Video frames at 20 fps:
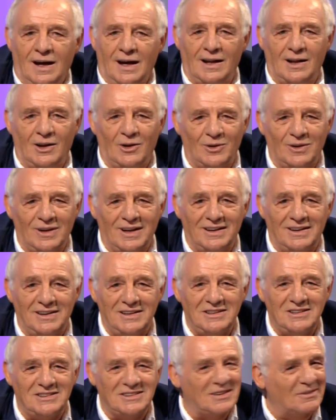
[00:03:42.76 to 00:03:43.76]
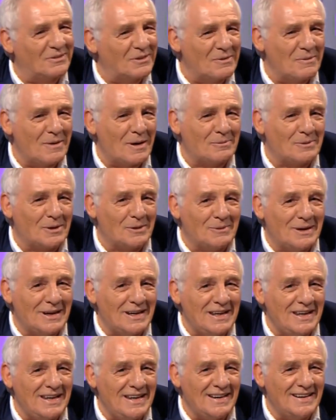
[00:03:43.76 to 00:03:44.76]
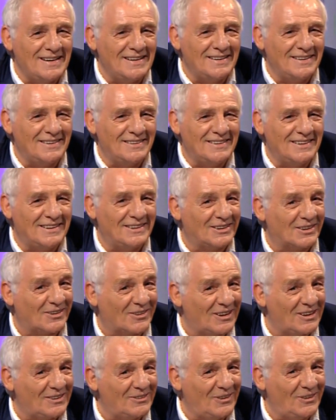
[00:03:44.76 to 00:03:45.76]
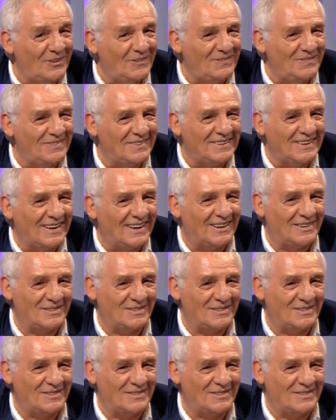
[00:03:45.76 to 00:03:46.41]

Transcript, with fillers: Hello, ladies. Remember me in the green room?